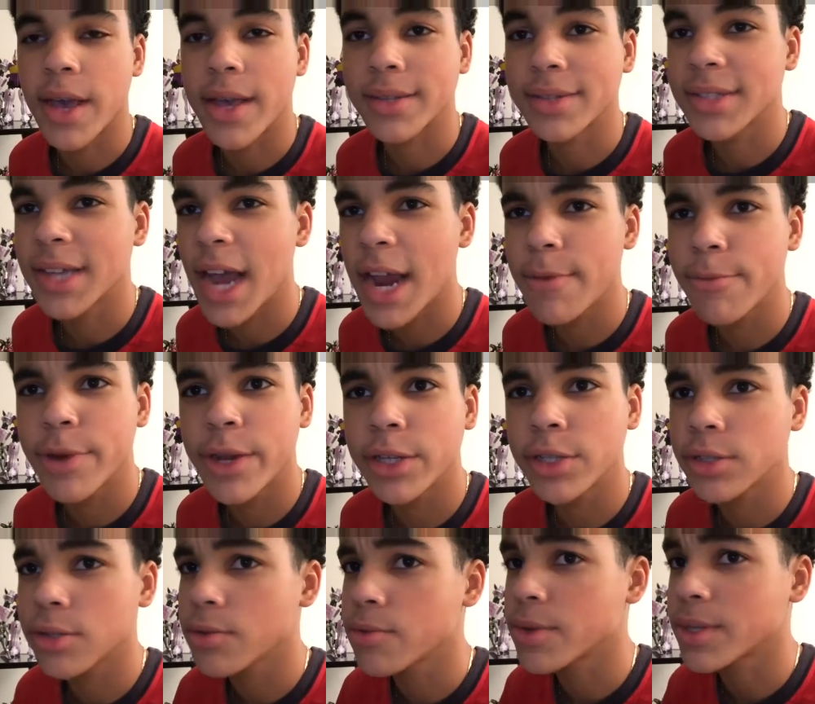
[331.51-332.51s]
and
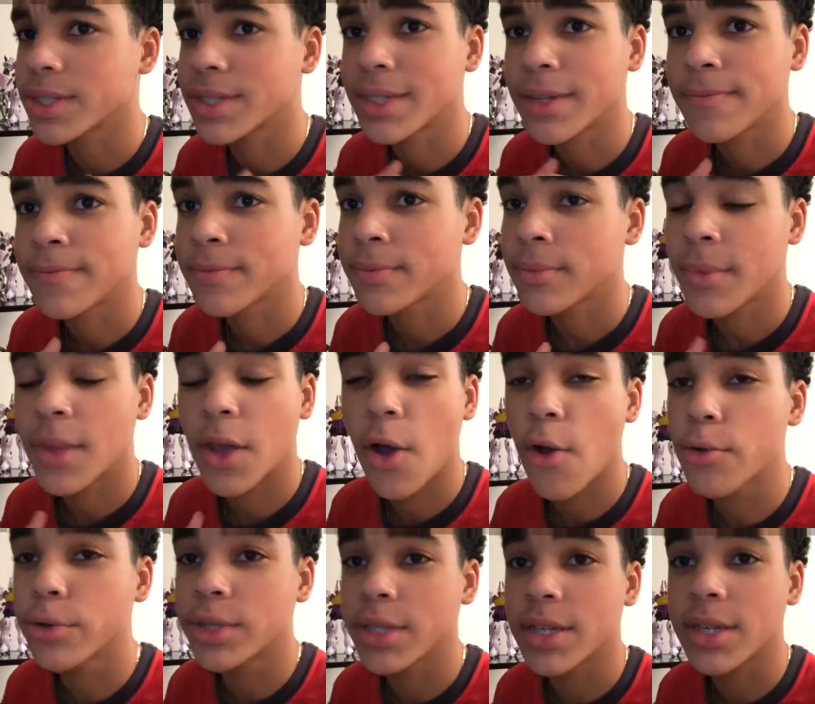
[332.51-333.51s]
Timeranger was
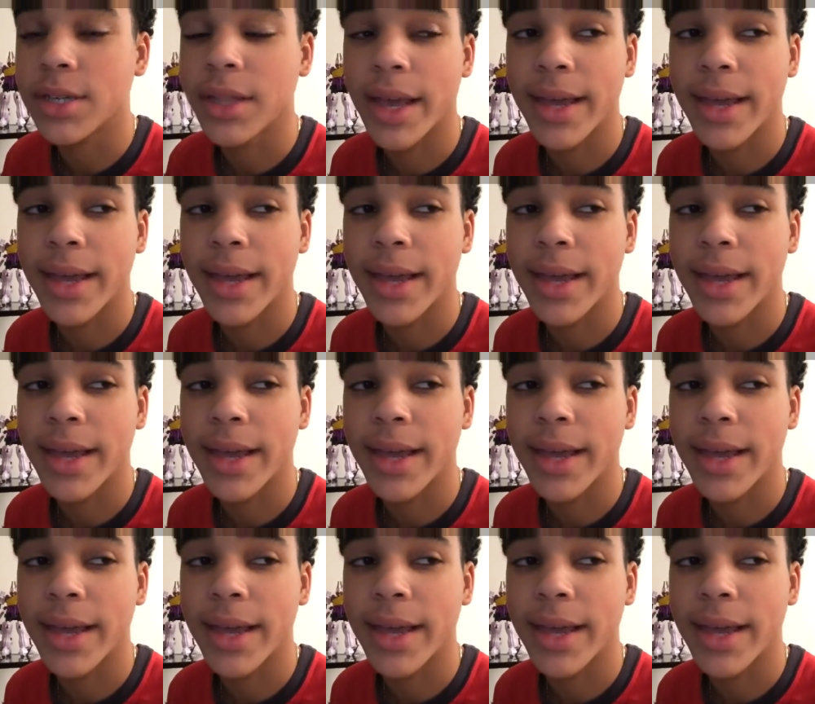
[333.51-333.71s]
OG.